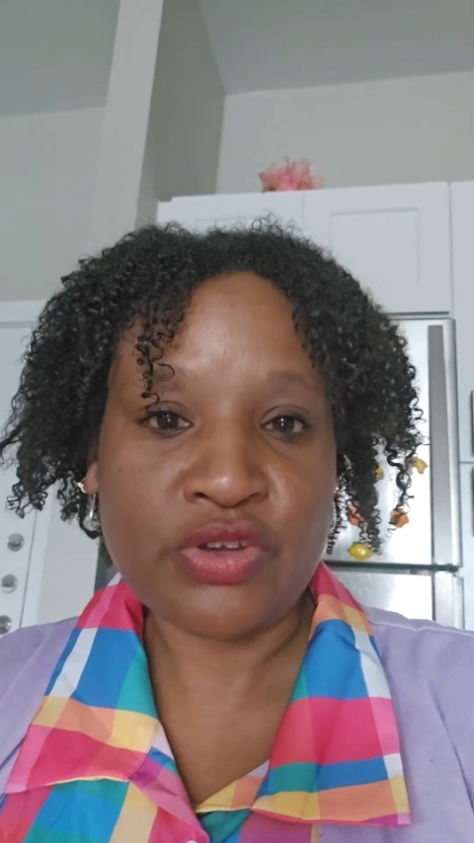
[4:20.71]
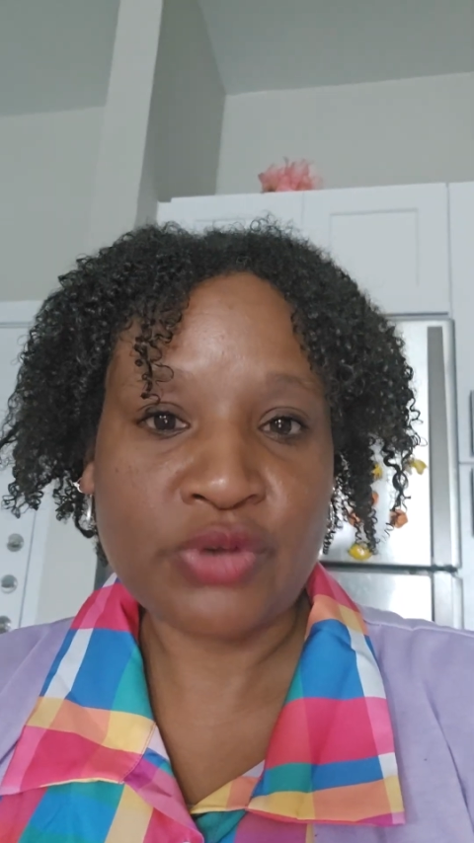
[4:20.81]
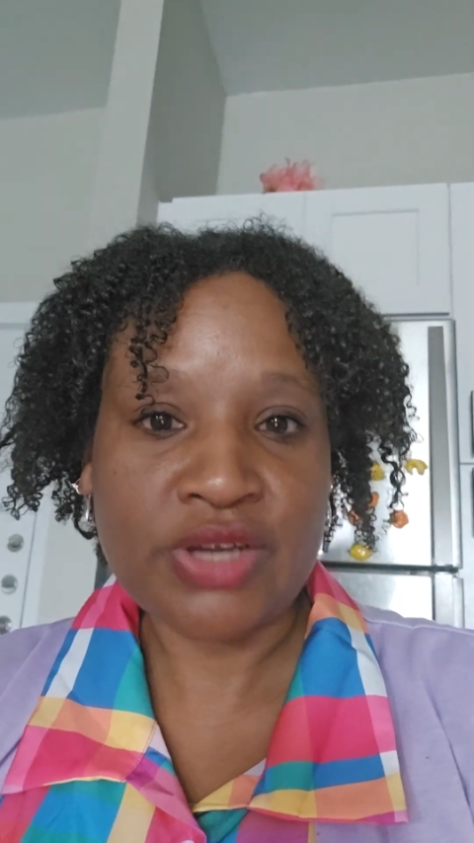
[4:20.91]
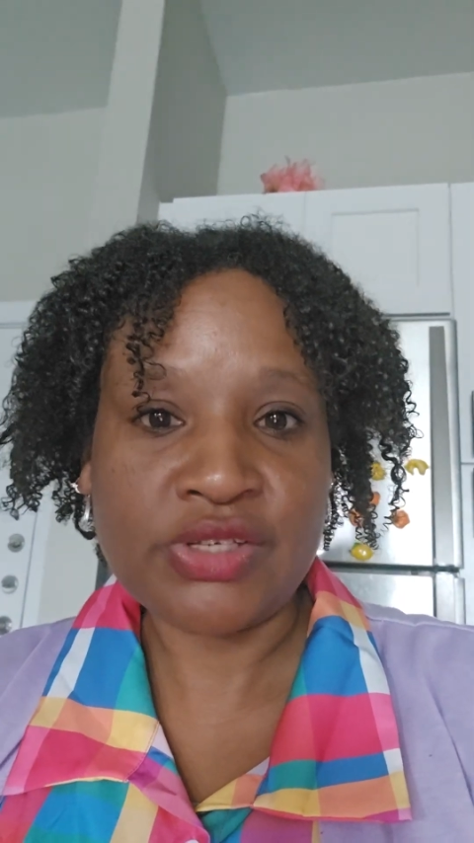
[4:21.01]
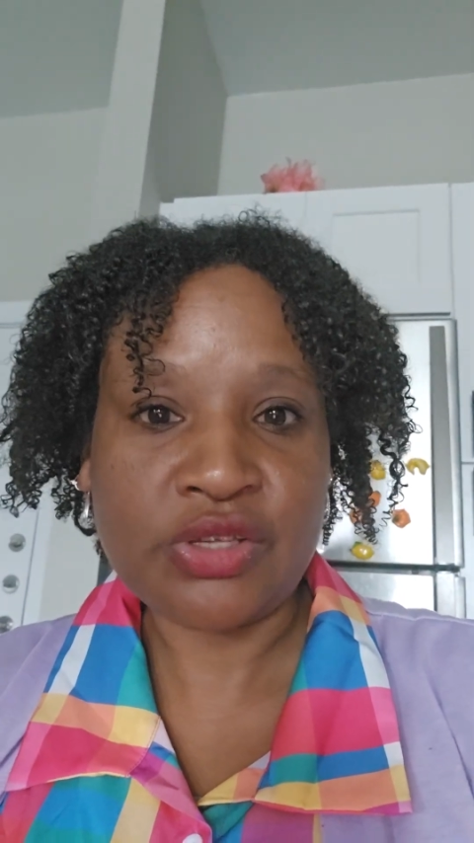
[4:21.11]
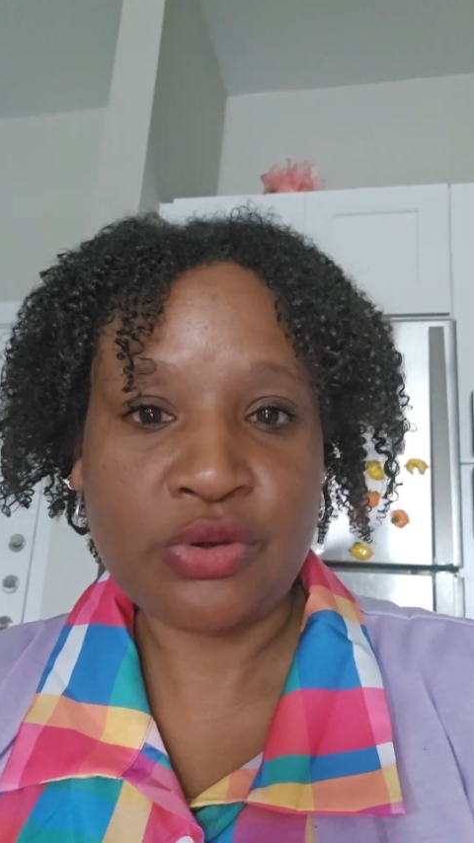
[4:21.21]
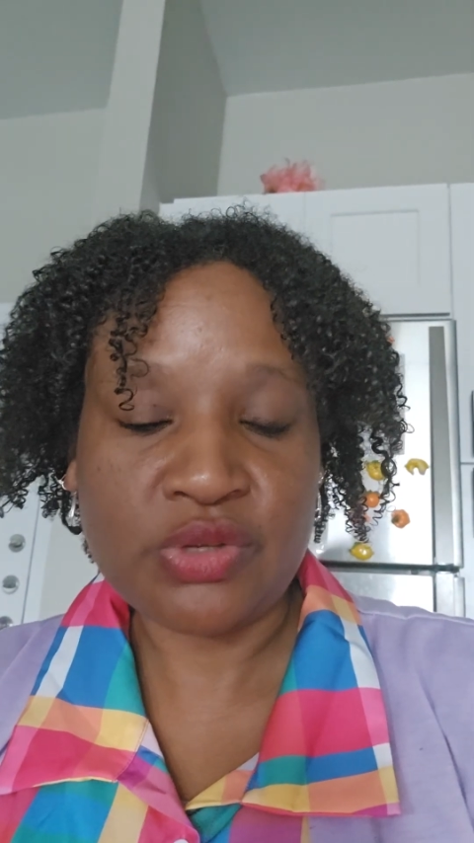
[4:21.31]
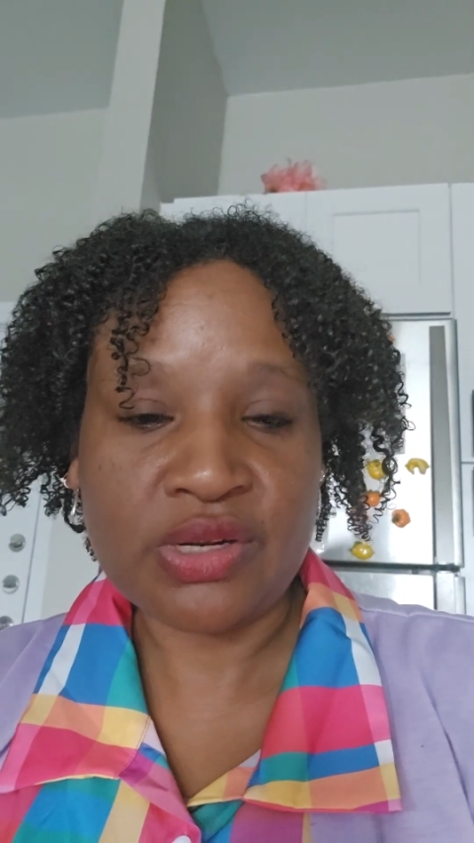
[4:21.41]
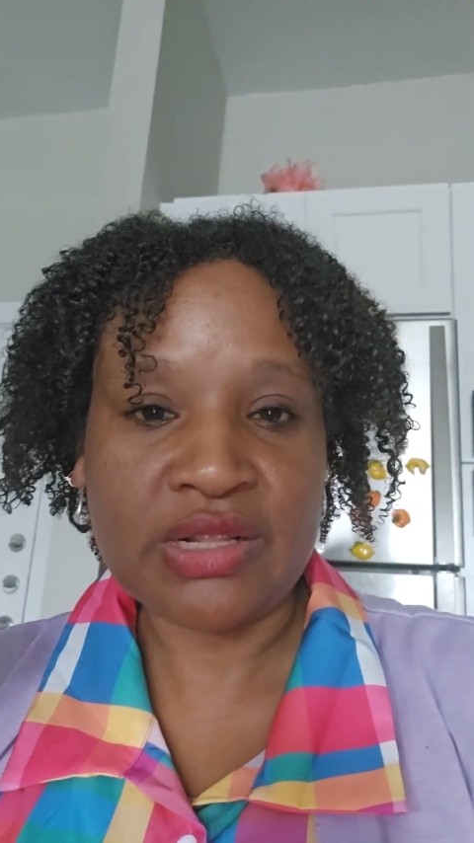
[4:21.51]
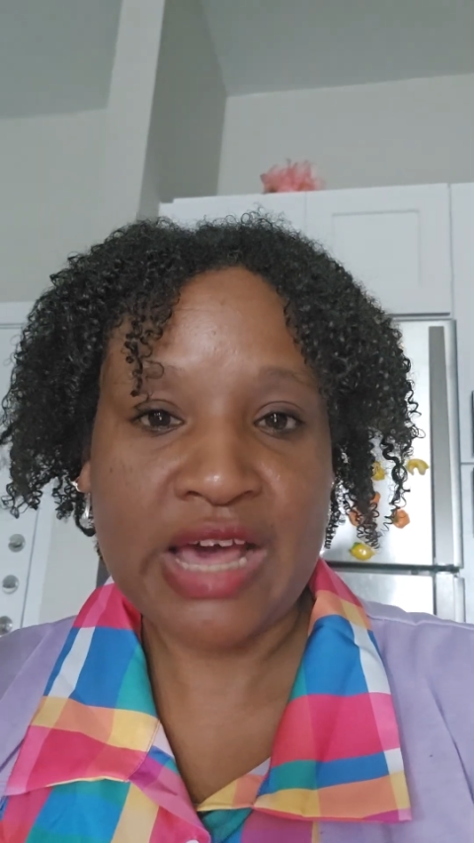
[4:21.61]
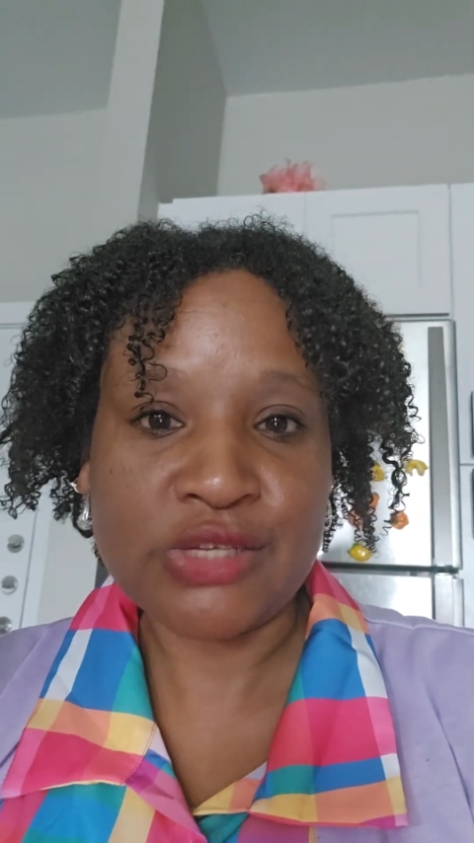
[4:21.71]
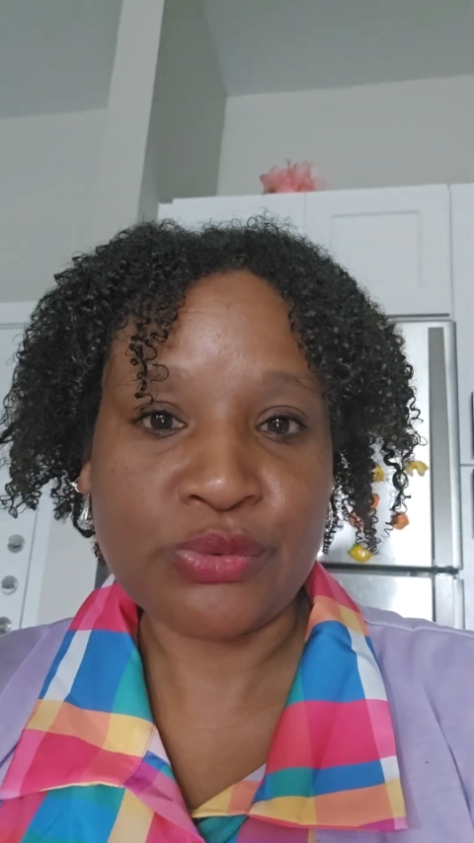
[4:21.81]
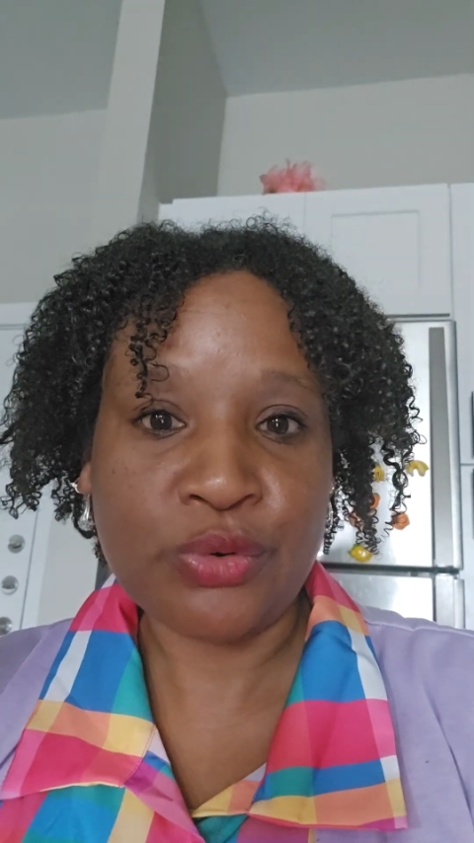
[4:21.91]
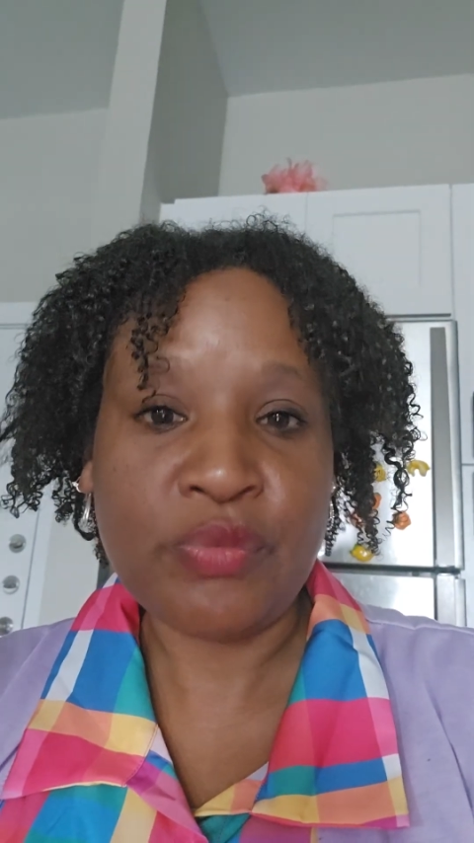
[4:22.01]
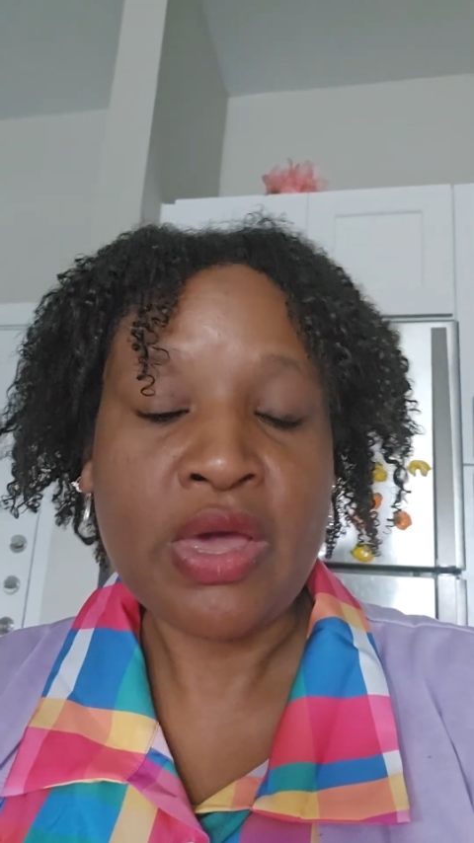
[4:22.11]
strategies to use in the classroom.